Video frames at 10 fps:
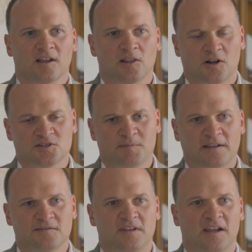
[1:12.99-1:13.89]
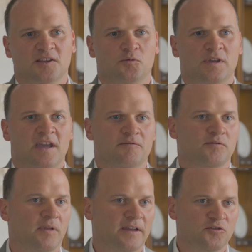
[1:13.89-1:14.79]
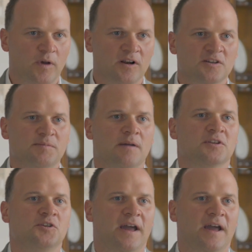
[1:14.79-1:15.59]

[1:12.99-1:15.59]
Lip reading: large amounts of data that we get from like Twitter to be able to do